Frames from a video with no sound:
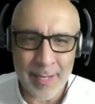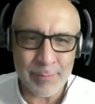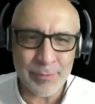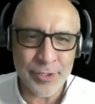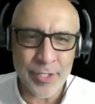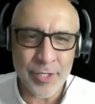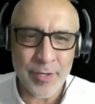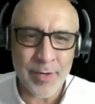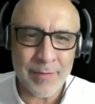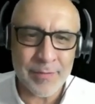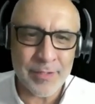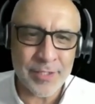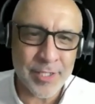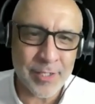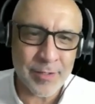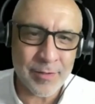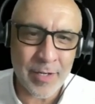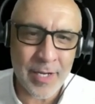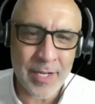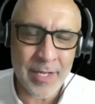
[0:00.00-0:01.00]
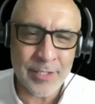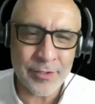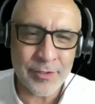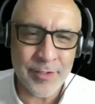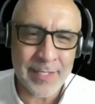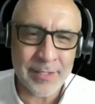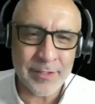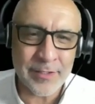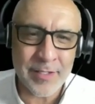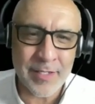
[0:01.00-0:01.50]
I'm sure you have a general
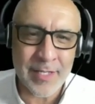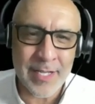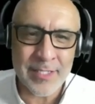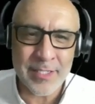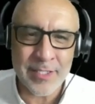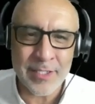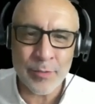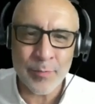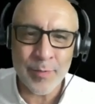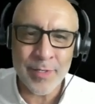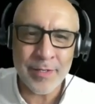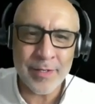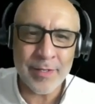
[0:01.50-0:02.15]
contractor's license.